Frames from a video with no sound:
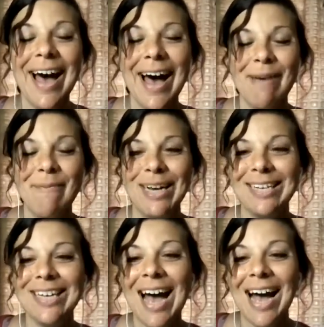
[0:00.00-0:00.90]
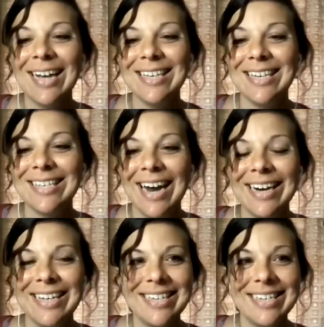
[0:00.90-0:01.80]
I'm as
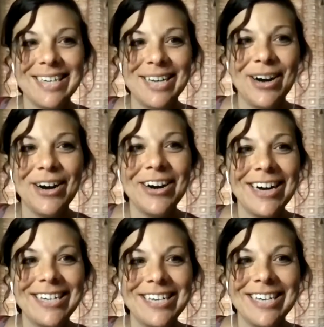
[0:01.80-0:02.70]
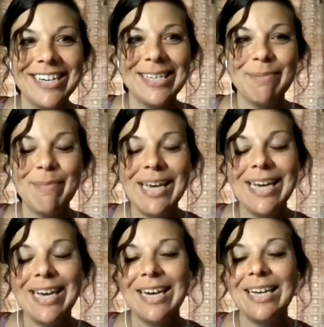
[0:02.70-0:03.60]
excited to see her as she is me.
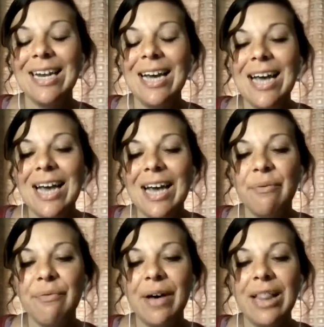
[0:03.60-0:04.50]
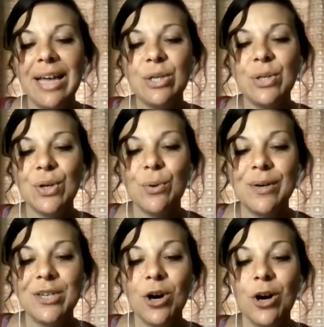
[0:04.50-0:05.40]
And it felt like so
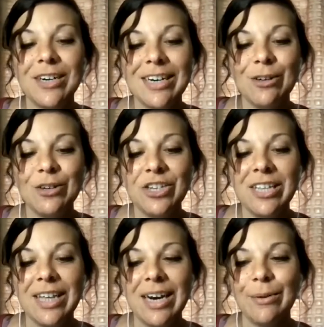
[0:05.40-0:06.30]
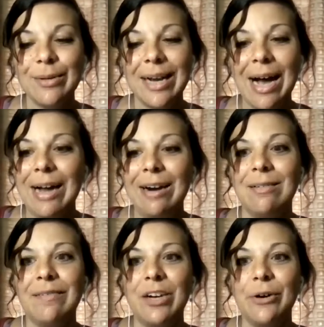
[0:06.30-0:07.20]
much heart energy that I was like, I don't
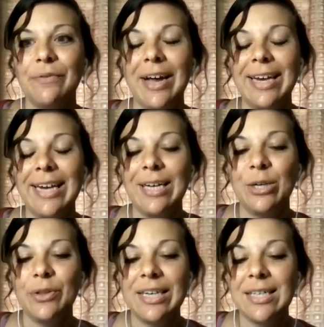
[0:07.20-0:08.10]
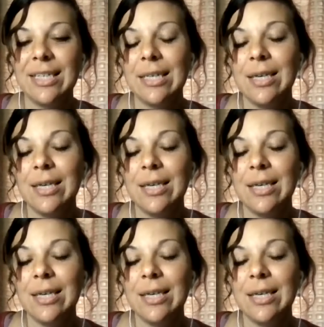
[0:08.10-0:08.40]
even know if I can handle this.